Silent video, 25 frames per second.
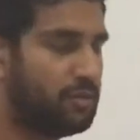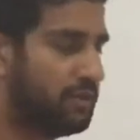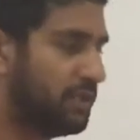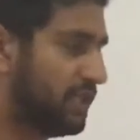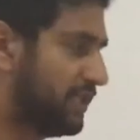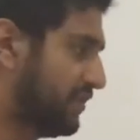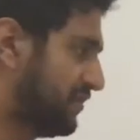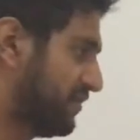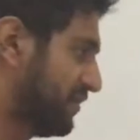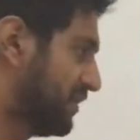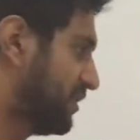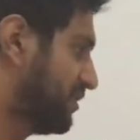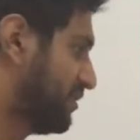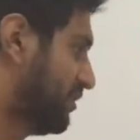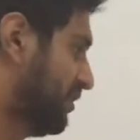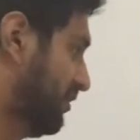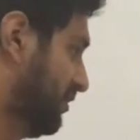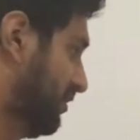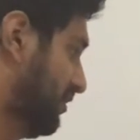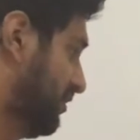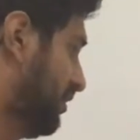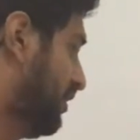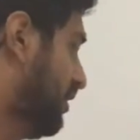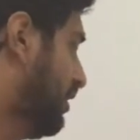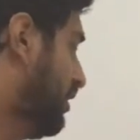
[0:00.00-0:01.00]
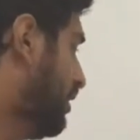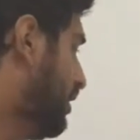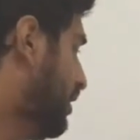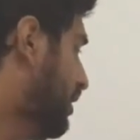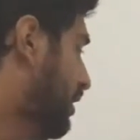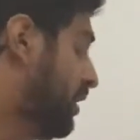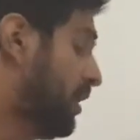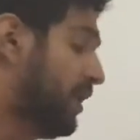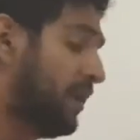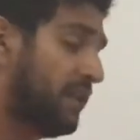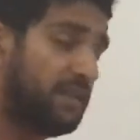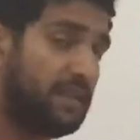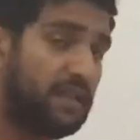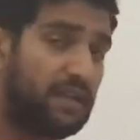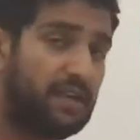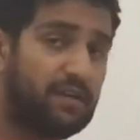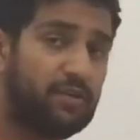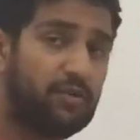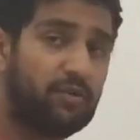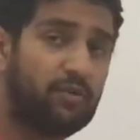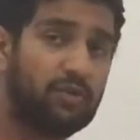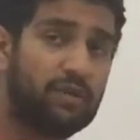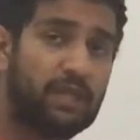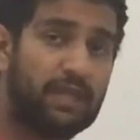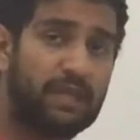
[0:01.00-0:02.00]
known as features. There
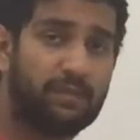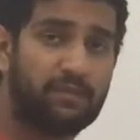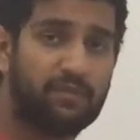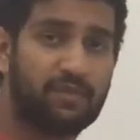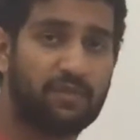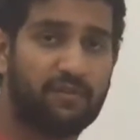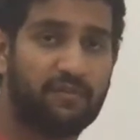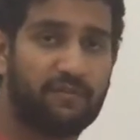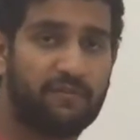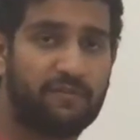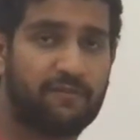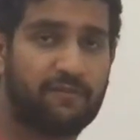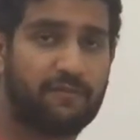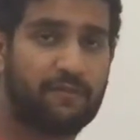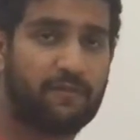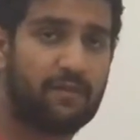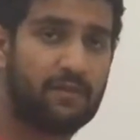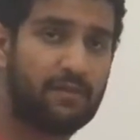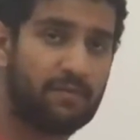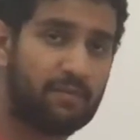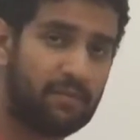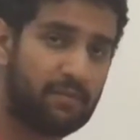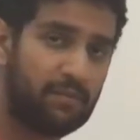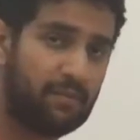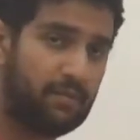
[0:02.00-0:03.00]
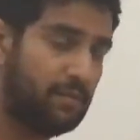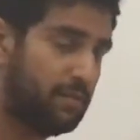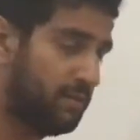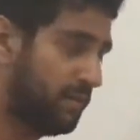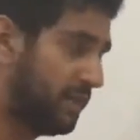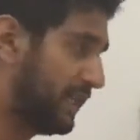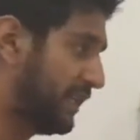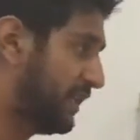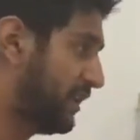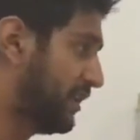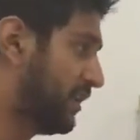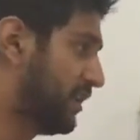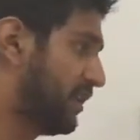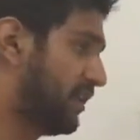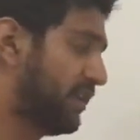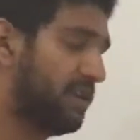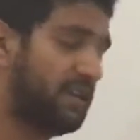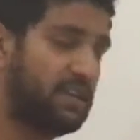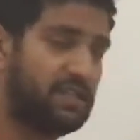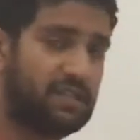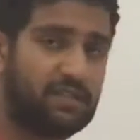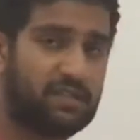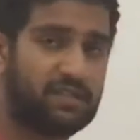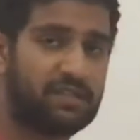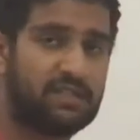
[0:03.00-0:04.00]
are 2 types of linear
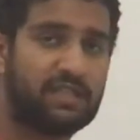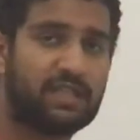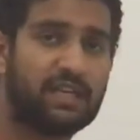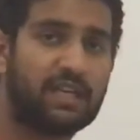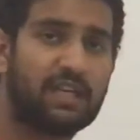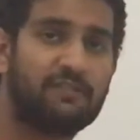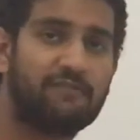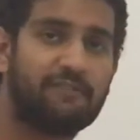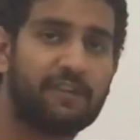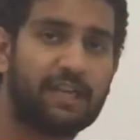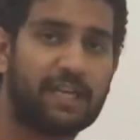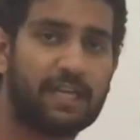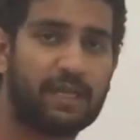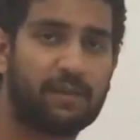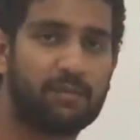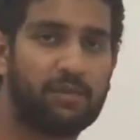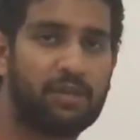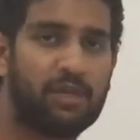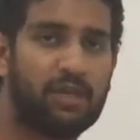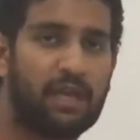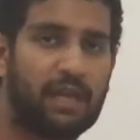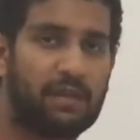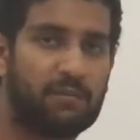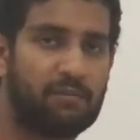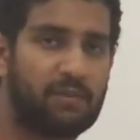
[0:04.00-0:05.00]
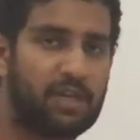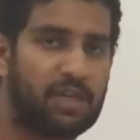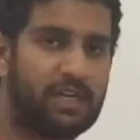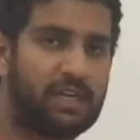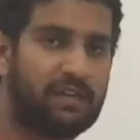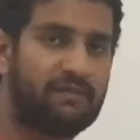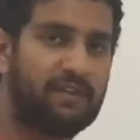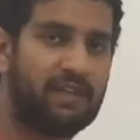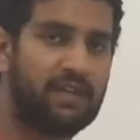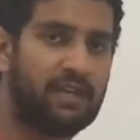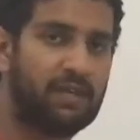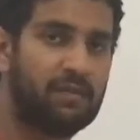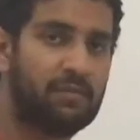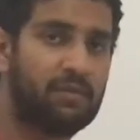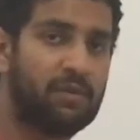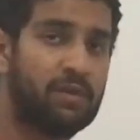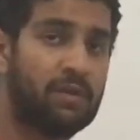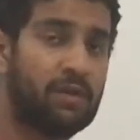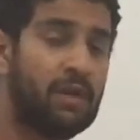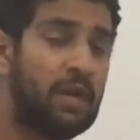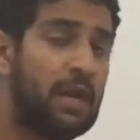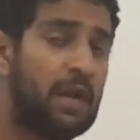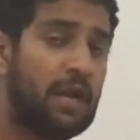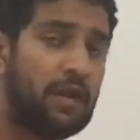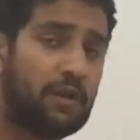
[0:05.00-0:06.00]
regression, single variable and
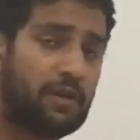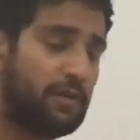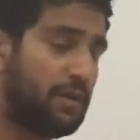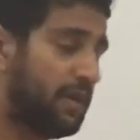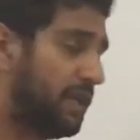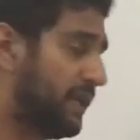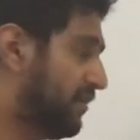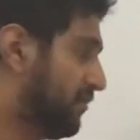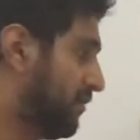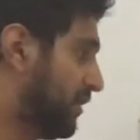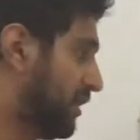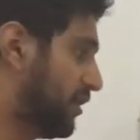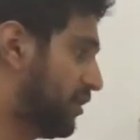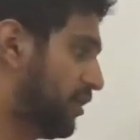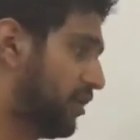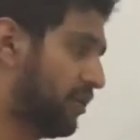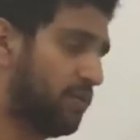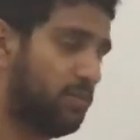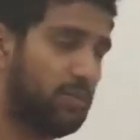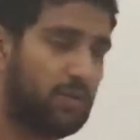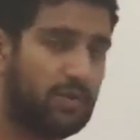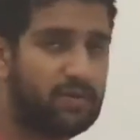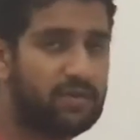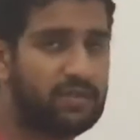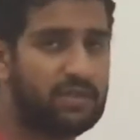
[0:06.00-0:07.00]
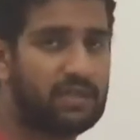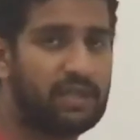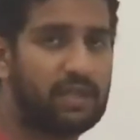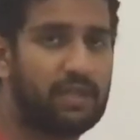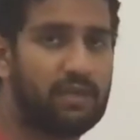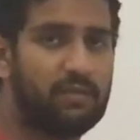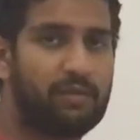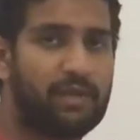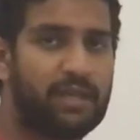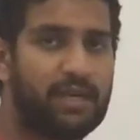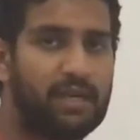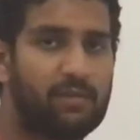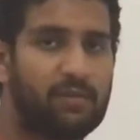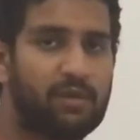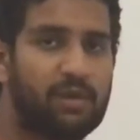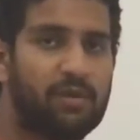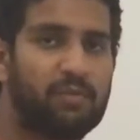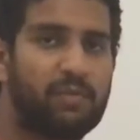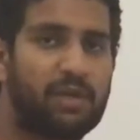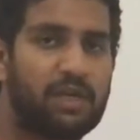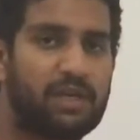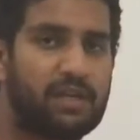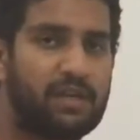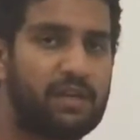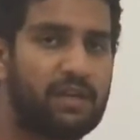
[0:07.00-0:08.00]
multivariable. Today we will talk about single variable
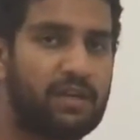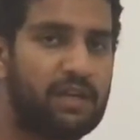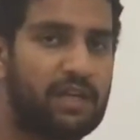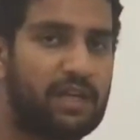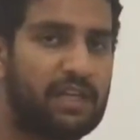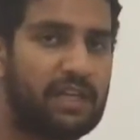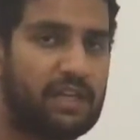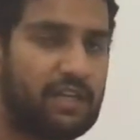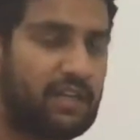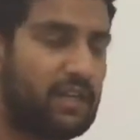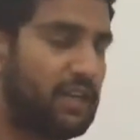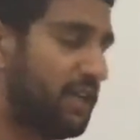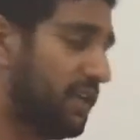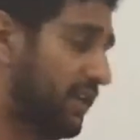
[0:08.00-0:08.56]
linear